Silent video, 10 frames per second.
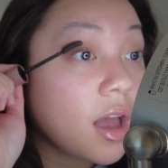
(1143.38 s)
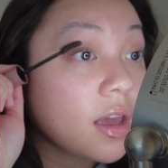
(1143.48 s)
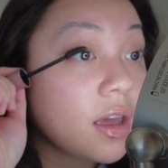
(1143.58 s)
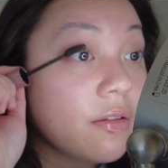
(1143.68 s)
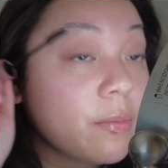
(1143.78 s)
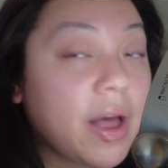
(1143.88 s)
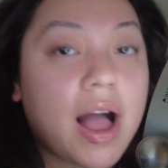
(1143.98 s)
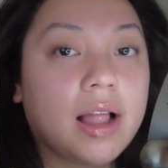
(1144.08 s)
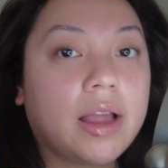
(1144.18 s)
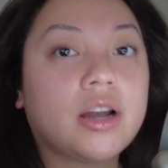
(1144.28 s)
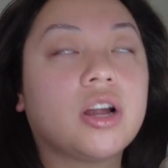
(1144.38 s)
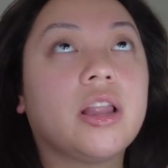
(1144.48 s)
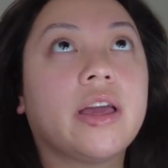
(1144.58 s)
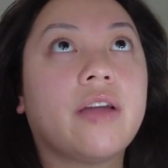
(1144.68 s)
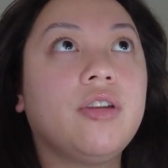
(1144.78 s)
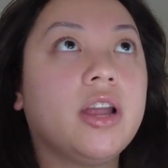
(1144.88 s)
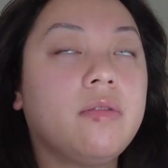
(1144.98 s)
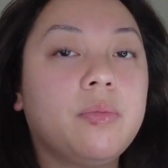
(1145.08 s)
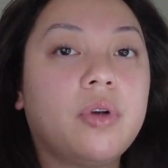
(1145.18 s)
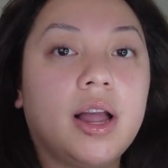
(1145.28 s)
Even my eyeliner, like every time I
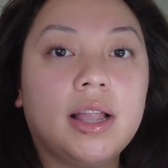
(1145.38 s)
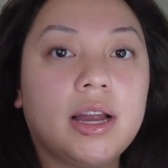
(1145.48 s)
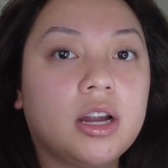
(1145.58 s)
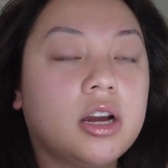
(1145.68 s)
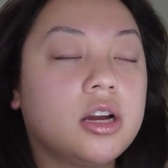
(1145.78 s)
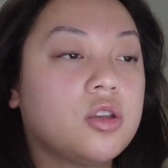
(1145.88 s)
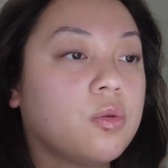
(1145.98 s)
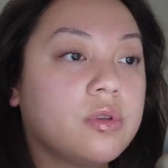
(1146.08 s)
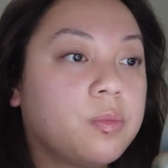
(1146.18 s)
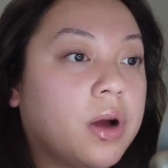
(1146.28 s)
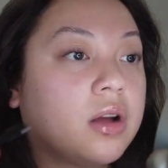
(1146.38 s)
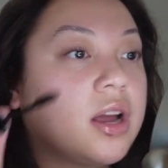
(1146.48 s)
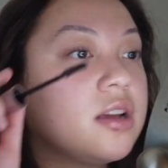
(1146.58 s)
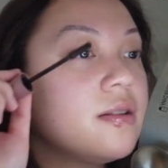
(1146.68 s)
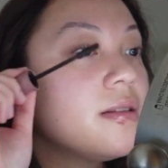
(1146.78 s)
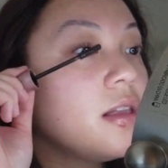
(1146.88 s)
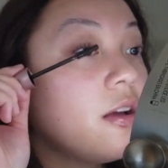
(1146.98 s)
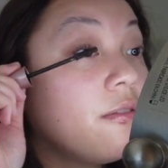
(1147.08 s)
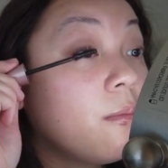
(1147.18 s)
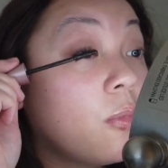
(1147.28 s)
put eyeliner, it's always brown. I just
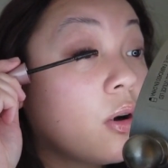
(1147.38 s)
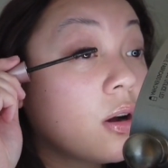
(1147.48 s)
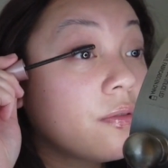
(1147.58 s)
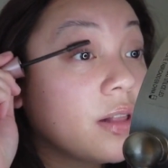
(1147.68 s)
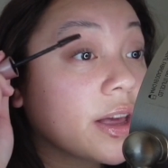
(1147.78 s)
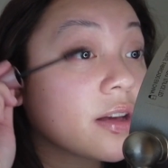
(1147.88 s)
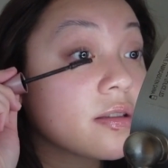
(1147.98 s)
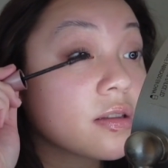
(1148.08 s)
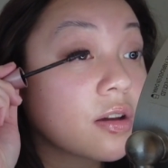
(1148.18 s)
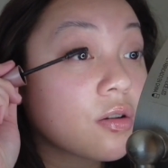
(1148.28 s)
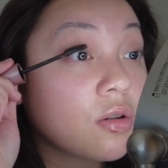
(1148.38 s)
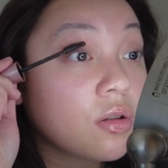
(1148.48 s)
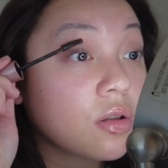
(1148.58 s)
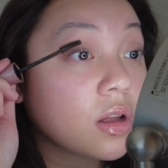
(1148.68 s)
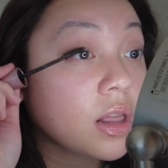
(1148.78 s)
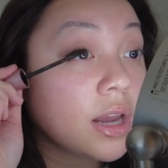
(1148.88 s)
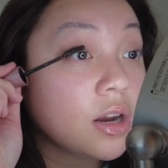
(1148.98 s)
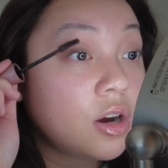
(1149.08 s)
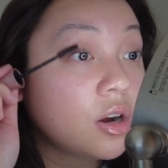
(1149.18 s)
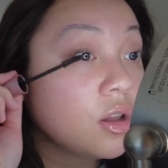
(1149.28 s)
love more of like a subtle clean
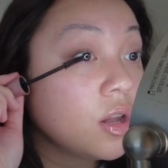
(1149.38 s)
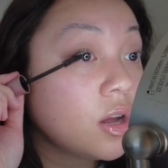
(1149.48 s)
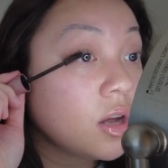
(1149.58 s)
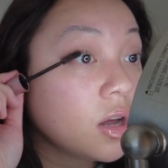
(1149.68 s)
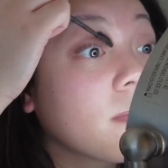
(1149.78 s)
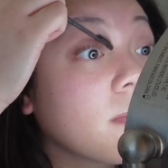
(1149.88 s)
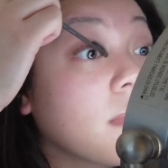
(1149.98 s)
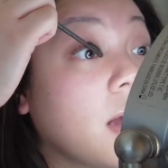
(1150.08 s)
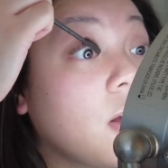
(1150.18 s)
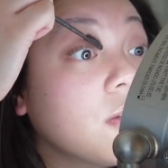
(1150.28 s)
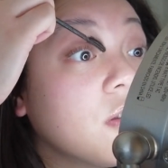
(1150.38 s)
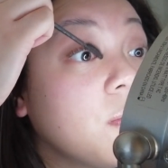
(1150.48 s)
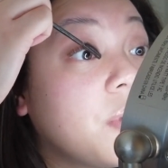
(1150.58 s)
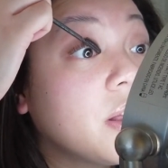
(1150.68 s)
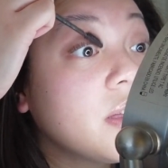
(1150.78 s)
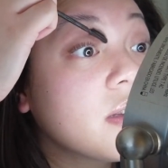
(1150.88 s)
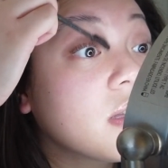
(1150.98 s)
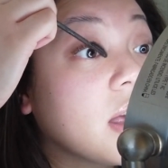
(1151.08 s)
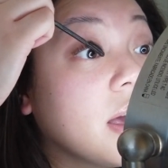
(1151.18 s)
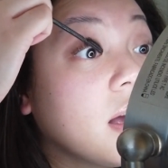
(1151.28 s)
girl look. I also bought this
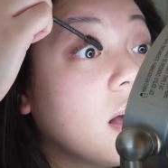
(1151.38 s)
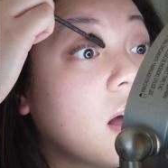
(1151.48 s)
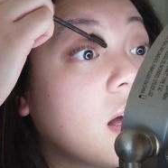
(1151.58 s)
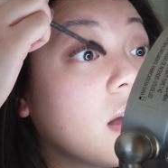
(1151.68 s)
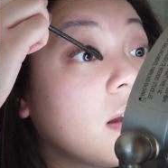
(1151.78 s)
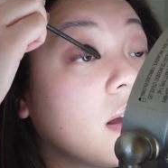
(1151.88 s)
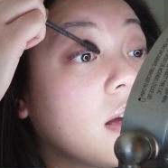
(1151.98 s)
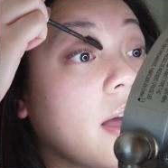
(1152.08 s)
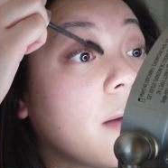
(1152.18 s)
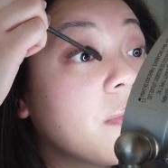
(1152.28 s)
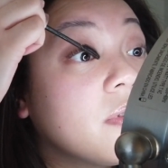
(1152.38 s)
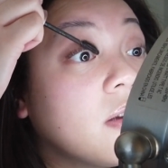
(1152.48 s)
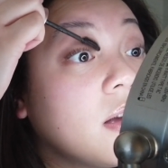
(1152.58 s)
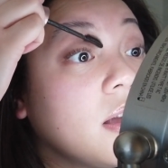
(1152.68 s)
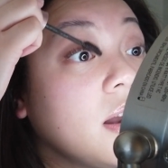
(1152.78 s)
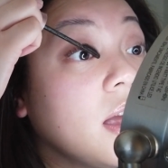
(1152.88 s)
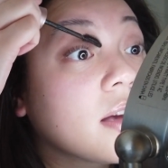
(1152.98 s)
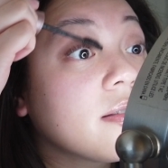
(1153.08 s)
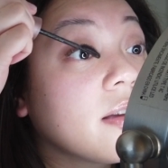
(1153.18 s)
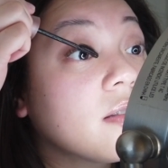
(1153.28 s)
thing on Amazon
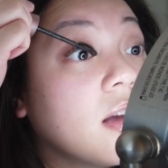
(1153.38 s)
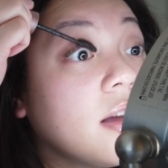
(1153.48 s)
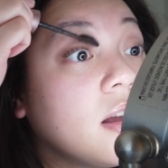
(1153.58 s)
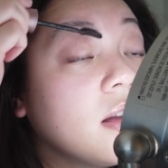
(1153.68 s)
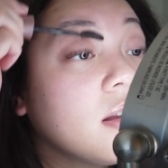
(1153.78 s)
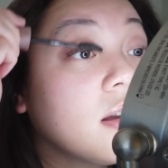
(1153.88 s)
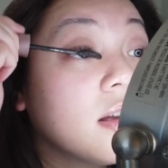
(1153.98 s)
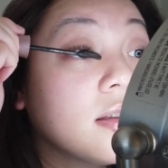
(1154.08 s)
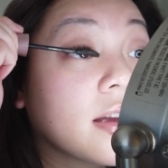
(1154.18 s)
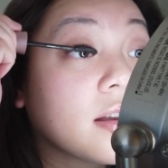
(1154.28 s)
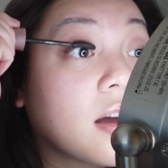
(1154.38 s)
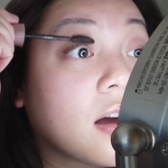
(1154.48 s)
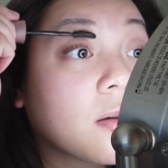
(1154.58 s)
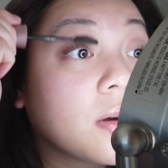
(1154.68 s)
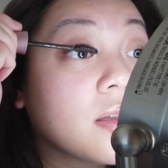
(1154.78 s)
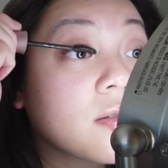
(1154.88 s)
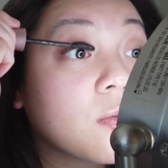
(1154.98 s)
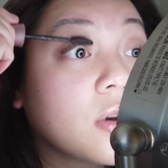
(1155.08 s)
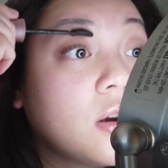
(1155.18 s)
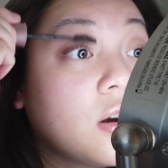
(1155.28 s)
because I saw it on TikTok where this
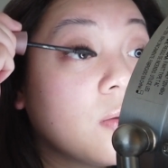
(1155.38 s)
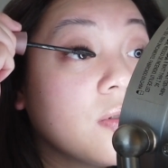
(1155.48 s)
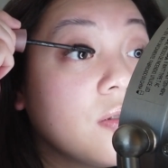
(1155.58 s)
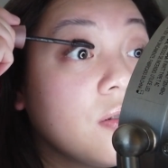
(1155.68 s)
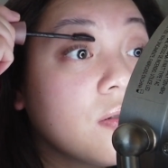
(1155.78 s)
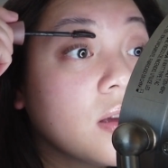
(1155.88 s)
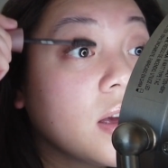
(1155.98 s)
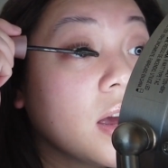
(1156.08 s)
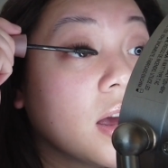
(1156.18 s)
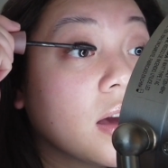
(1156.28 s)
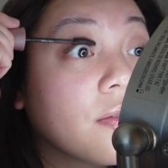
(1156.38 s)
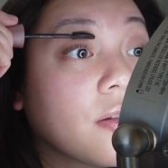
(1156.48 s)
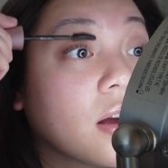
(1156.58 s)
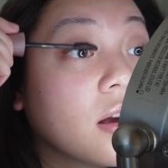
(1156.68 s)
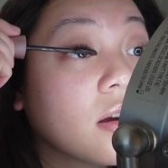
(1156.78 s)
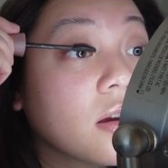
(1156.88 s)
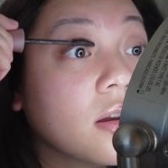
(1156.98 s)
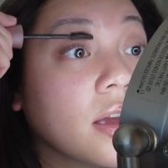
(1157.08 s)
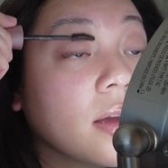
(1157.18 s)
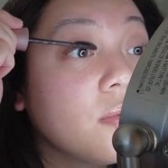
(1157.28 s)
one girl was using it. I forgot her
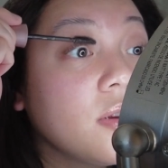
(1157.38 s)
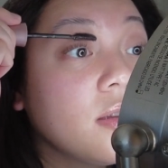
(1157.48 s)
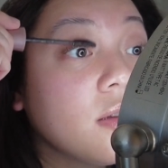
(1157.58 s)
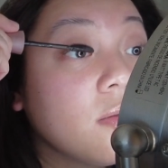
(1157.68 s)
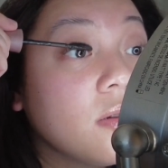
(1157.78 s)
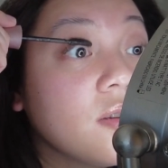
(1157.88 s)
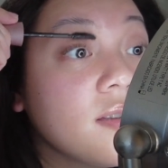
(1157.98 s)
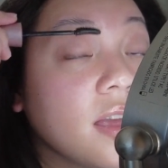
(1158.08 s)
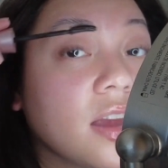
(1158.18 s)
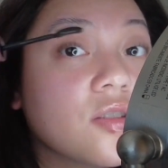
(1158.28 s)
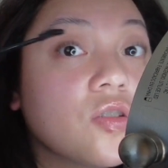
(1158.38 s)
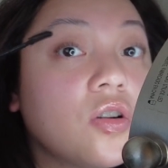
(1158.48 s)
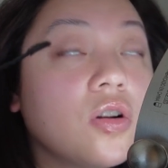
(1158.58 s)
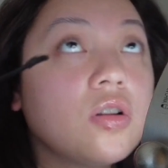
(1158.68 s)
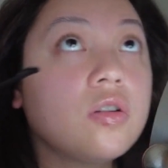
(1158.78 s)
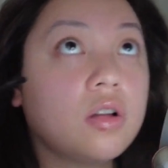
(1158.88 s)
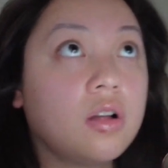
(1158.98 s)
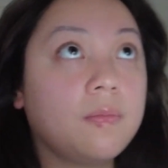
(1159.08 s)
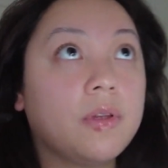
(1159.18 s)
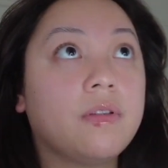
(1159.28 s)
name. She's an Asian girl,
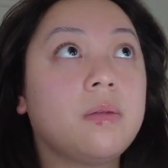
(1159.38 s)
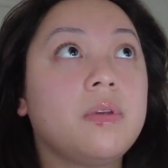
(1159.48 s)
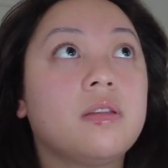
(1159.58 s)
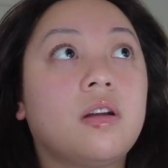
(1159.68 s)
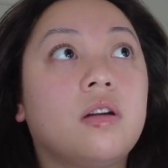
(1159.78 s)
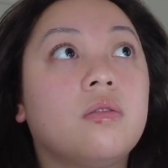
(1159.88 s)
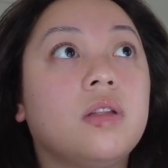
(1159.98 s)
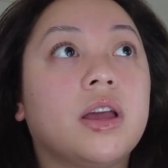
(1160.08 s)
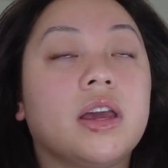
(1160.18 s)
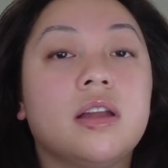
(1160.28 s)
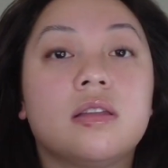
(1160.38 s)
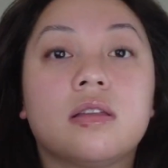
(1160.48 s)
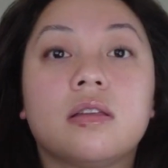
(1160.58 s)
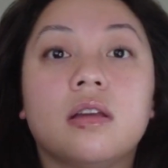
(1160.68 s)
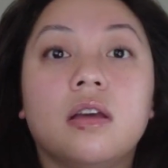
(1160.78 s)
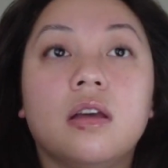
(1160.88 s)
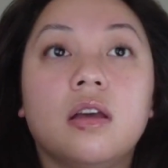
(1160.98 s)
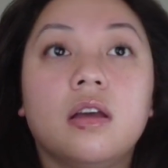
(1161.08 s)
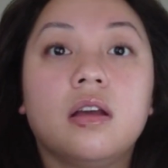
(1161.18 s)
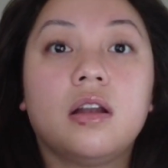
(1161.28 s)
the Vietnamese girl who like eats
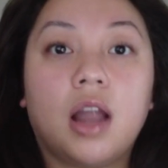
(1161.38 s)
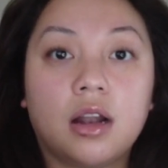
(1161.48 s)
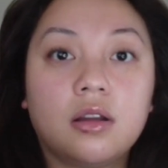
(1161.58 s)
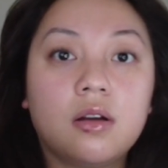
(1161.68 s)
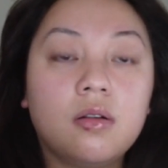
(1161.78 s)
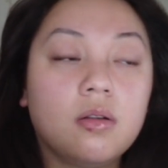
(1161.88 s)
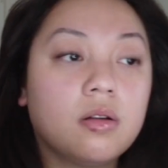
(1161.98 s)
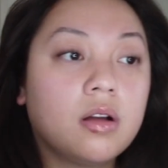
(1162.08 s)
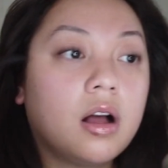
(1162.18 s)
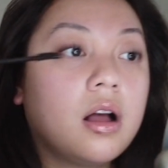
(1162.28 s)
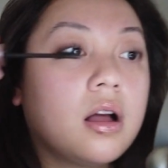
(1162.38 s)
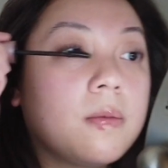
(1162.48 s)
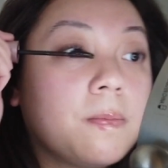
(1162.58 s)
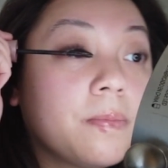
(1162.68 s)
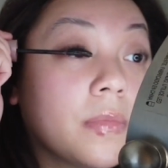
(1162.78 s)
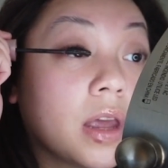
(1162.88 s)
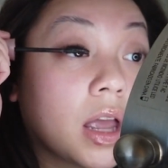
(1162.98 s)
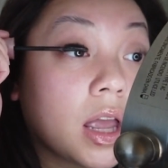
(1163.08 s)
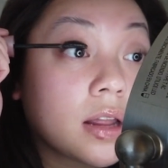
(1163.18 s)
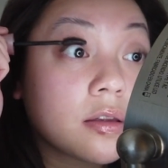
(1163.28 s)
natto
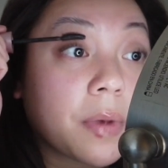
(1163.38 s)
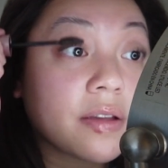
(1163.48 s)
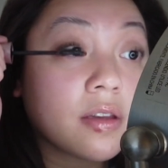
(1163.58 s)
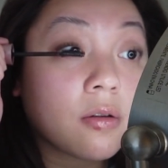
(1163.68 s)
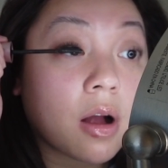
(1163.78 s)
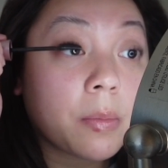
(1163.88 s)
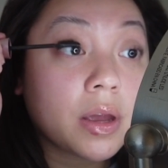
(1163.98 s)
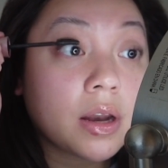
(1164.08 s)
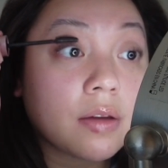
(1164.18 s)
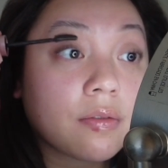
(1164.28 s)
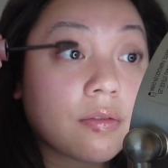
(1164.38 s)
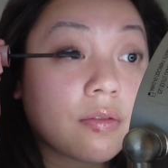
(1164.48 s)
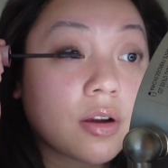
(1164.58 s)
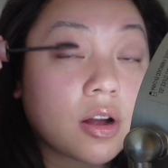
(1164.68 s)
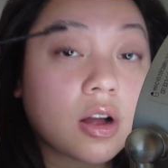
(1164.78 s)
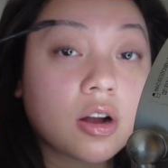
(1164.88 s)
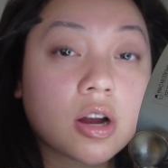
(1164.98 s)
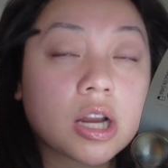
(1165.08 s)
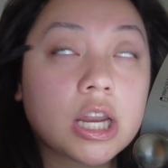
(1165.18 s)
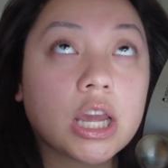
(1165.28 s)
and spicy ramen. I forgot her
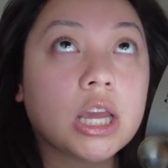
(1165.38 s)
name.